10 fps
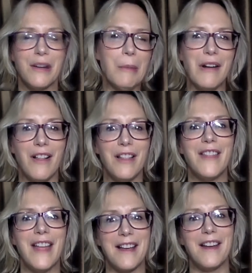I mean, all of
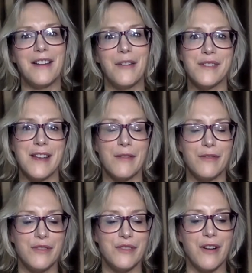that kind of goes out
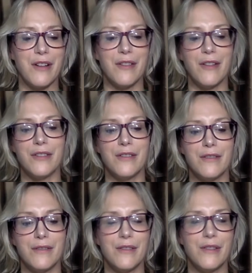and you start on
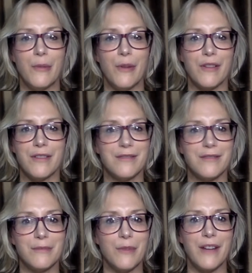your work
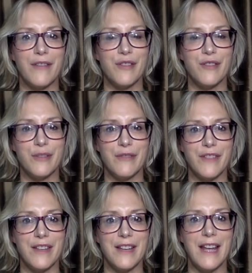and whatever you're doing for
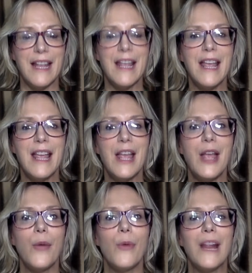the day.
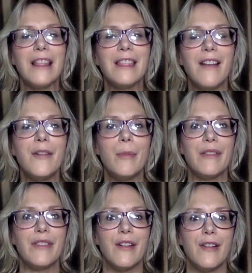What I love
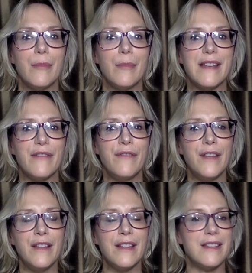about the herb is I
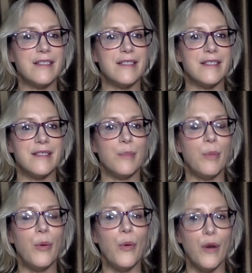feel like there's this
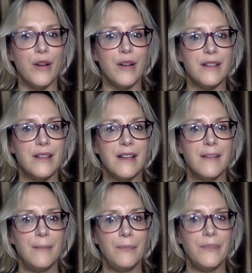support,
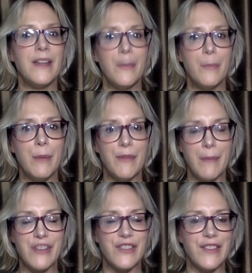and other people have
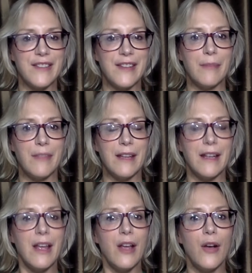mentioned the same thing,
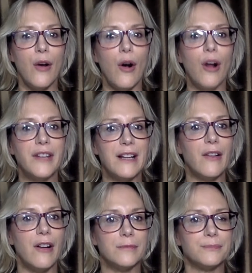all day
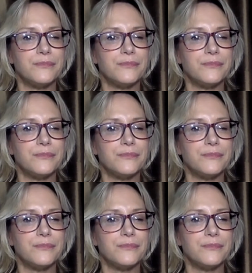long.